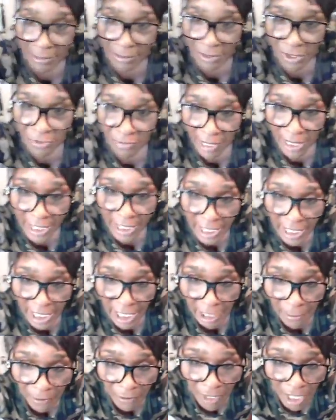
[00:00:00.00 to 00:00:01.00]
move my
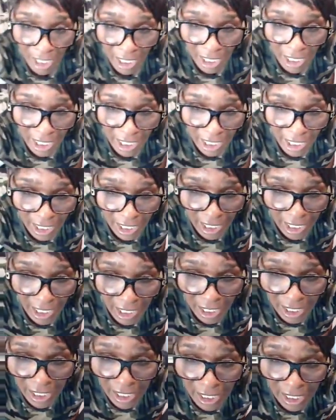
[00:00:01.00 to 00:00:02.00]

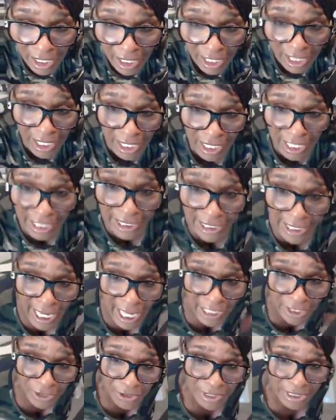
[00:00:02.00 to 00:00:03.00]
camera.
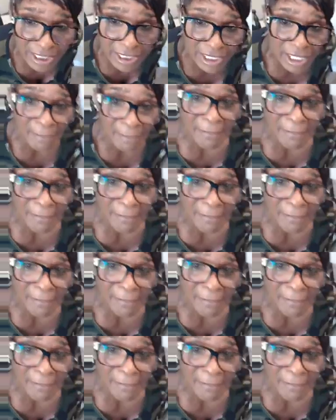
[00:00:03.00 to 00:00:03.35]
Can you see the